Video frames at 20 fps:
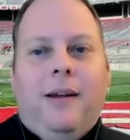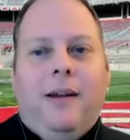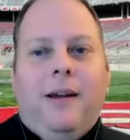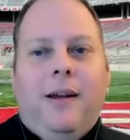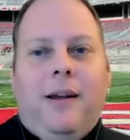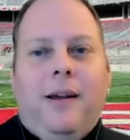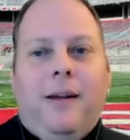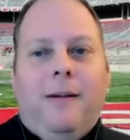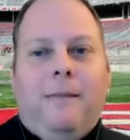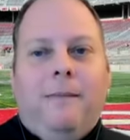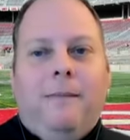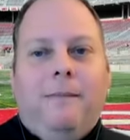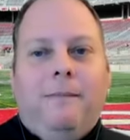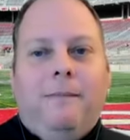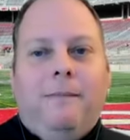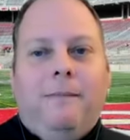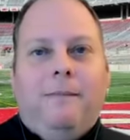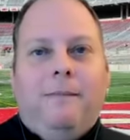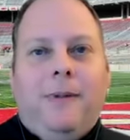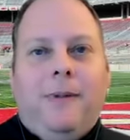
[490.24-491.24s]
um,
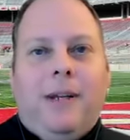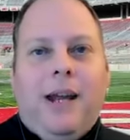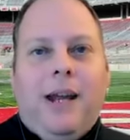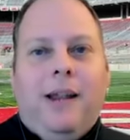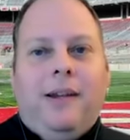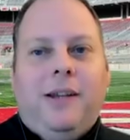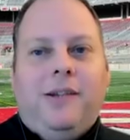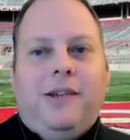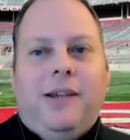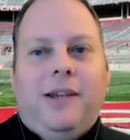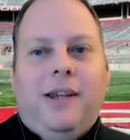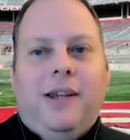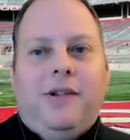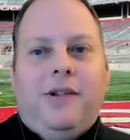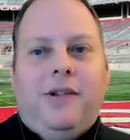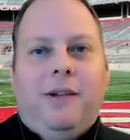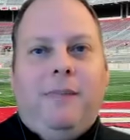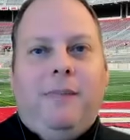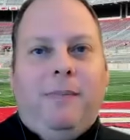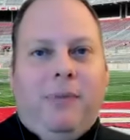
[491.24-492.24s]
college kids
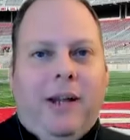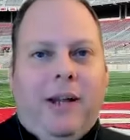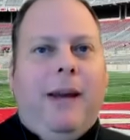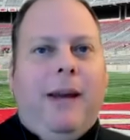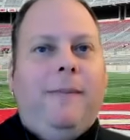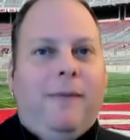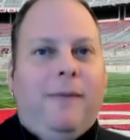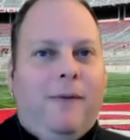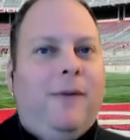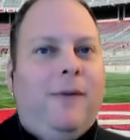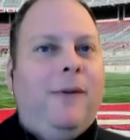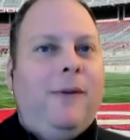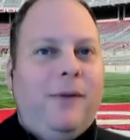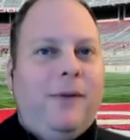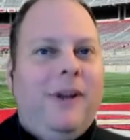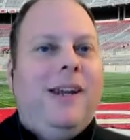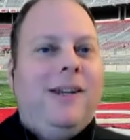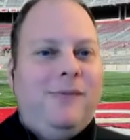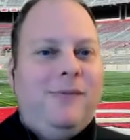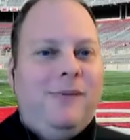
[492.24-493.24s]
should be blamed for
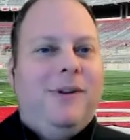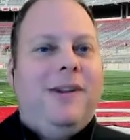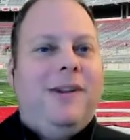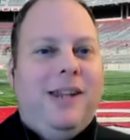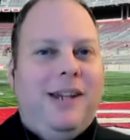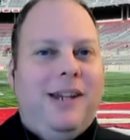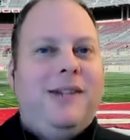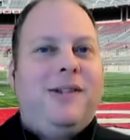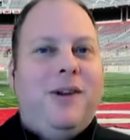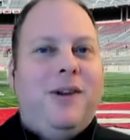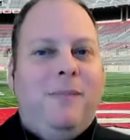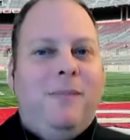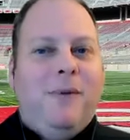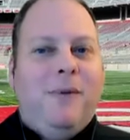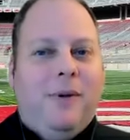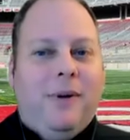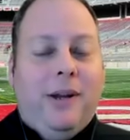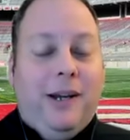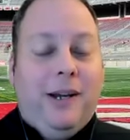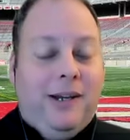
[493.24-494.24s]
things when things go
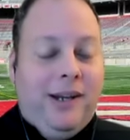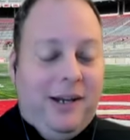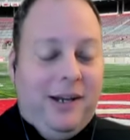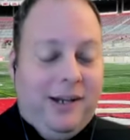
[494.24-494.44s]
poorly and,